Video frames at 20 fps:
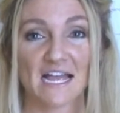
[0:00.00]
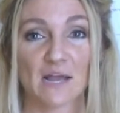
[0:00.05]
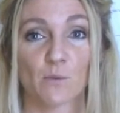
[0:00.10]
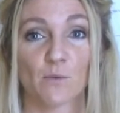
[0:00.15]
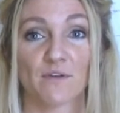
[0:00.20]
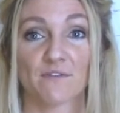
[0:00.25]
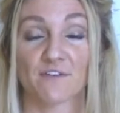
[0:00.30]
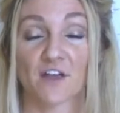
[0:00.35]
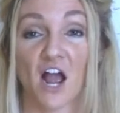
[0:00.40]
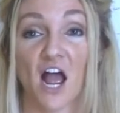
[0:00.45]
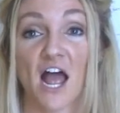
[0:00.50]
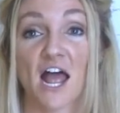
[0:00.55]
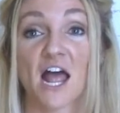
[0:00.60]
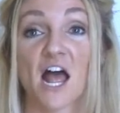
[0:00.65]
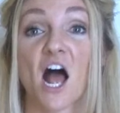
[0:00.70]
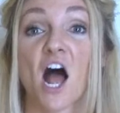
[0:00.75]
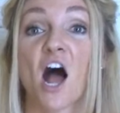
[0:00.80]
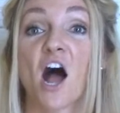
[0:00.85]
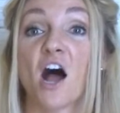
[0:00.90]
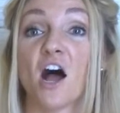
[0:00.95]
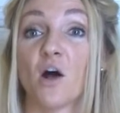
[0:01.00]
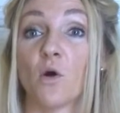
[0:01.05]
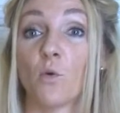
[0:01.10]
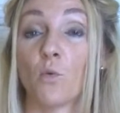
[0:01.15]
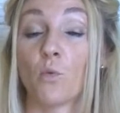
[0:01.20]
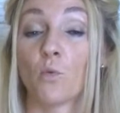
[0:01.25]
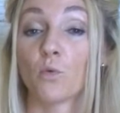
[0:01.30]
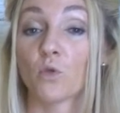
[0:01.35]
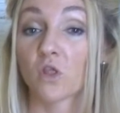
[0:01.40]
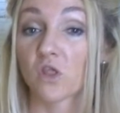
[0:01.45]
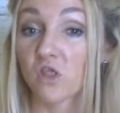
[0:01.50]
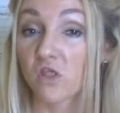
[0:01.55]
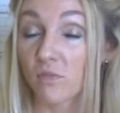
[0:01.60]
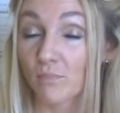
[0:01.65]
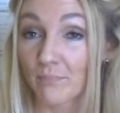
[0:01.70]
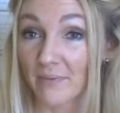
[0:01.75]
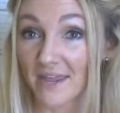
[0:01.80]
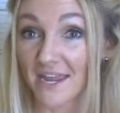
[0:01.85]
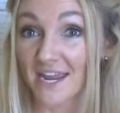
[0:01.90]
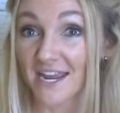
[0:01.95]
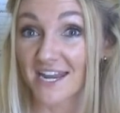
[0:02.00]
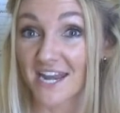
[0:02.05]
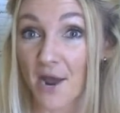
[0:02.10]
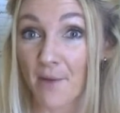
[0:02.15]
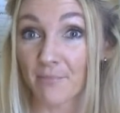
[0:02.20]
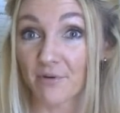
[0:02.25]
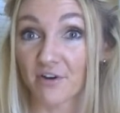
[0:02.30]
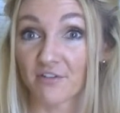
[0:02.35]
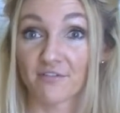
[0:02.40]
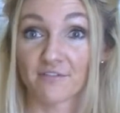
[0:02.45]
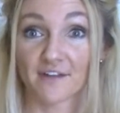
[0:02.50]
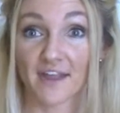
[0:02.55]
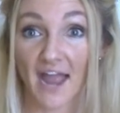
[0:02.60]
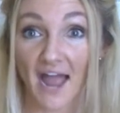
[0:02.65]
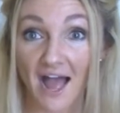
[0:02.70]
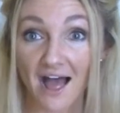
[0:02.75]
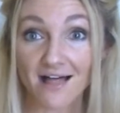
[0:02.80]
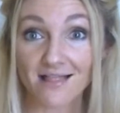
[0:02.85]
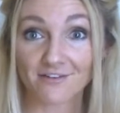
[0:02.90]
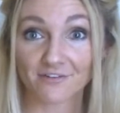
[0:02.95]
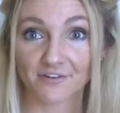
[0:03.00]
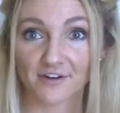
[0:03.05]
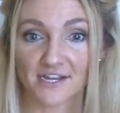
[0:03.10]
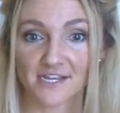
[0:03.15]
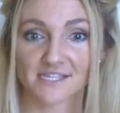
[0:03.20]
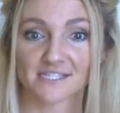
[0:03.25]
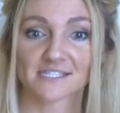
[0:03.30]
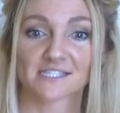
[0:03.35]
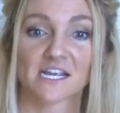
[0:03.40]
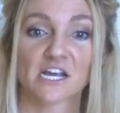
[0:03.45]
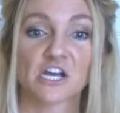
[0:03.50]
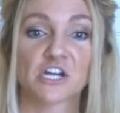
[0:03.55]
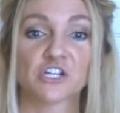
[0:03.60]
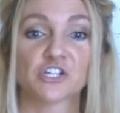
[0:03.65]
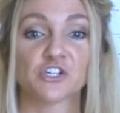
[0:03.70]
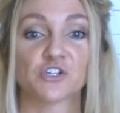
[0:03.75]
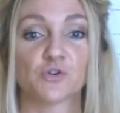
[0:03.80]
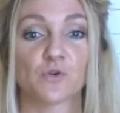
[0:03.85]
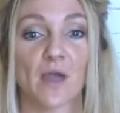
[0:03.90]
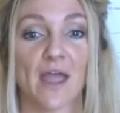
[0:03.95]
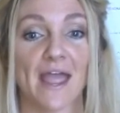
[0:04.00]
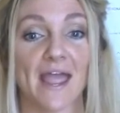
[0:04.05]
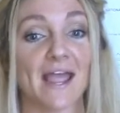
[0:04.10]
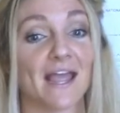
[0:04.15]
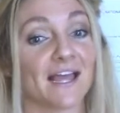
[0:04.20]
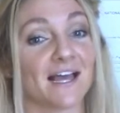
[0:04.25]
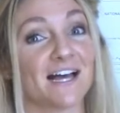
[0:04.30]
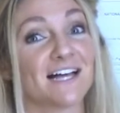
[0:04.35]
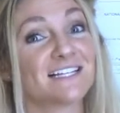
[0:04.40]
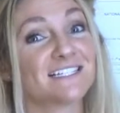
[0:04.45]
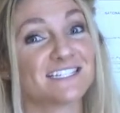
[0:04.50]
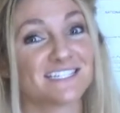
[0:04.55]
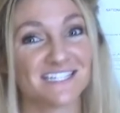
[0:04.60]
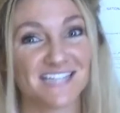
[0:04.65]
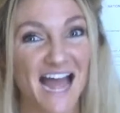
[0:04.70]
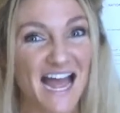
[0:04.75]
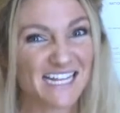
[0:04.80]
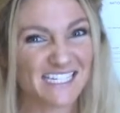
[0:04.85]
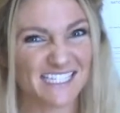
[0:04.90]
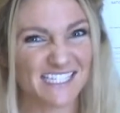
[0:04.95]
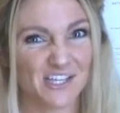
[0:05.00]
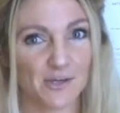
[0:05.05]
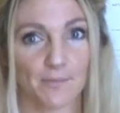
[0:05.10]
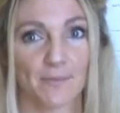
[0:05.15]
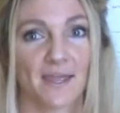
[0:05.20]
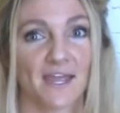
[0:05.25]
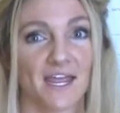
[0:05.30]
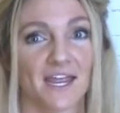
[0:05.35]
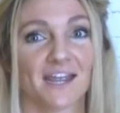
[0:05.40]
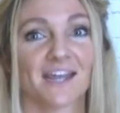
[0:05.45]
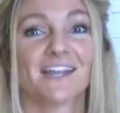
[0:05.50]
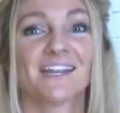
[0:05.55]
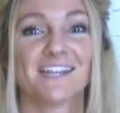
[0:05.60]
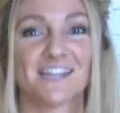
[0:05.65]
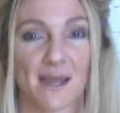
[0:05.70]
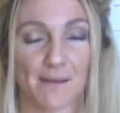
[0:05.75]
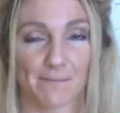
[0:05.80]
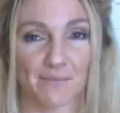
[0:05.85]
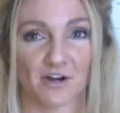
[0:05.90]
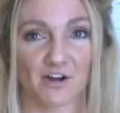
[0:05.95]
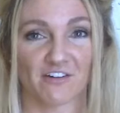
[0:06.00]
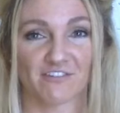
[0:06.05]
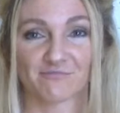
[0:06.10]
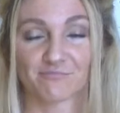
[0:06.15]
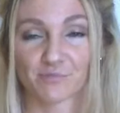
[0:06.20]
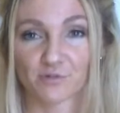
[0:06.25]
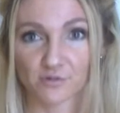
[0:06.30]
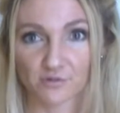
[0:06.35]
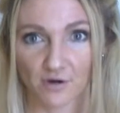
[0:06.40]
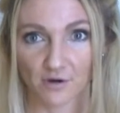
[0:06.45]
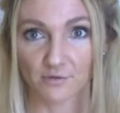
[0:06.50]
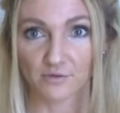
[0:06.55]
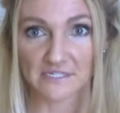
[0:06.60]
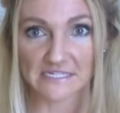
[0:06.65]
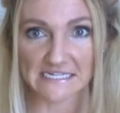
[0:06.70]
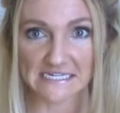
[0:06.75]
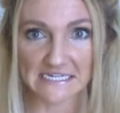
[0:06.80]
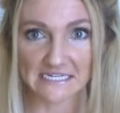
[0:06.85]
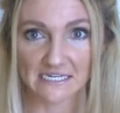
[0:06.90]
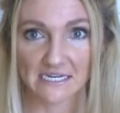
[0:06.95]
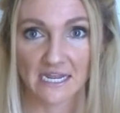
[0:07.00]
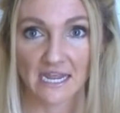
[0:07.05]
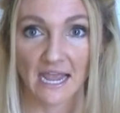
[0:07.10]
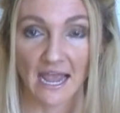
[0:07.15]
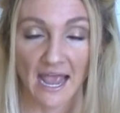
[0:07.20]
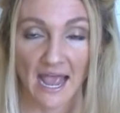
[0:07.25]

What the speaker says: We've got a big number of calories to a not so big number of protein.